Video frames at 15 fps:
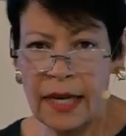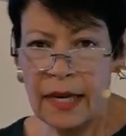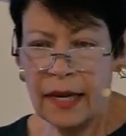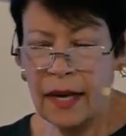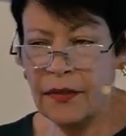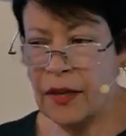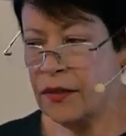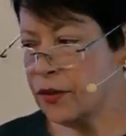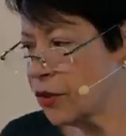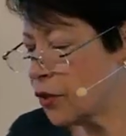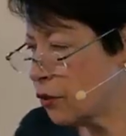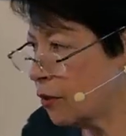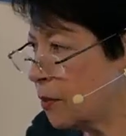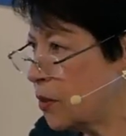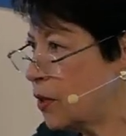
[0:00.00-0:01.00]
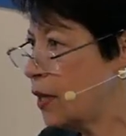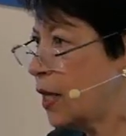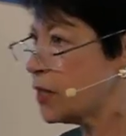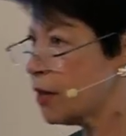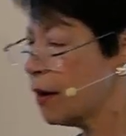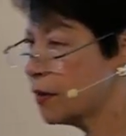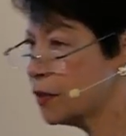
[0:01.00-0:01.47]
And then there's a scripture
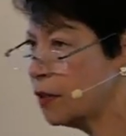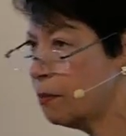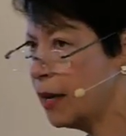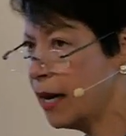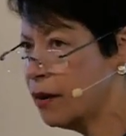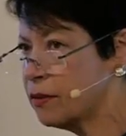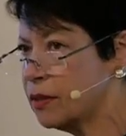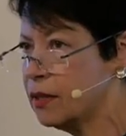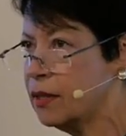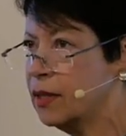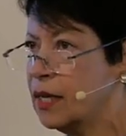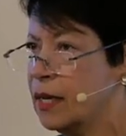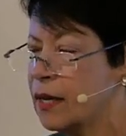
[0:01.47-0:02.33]
that talks about